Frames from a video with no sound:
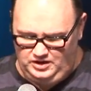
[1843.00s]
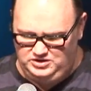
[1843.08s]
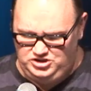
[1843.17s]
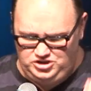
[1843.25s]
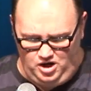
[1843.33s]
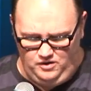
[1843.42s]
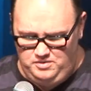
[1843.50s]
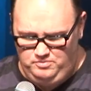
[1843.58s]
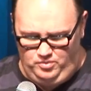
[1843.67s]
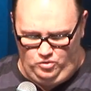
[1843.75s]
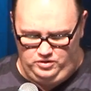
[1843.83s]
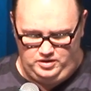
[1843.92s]
So
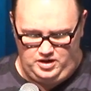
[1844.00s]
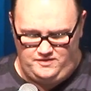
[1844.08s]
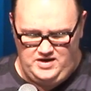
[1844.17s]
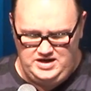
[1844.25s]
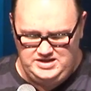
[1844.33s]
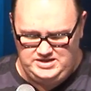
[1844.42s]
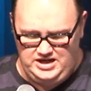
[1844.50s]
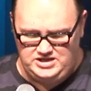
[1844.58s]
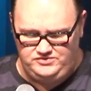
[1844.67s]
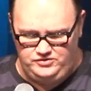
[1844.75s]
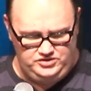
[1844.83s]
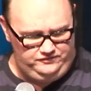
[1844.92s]
important. And then he says,
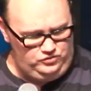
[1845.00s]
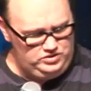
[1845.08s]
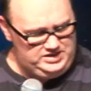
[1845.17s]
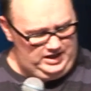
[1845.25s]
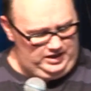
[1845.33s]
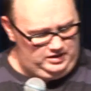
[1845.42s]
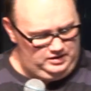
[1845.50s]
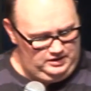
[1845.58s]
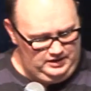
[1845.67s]
verse 14,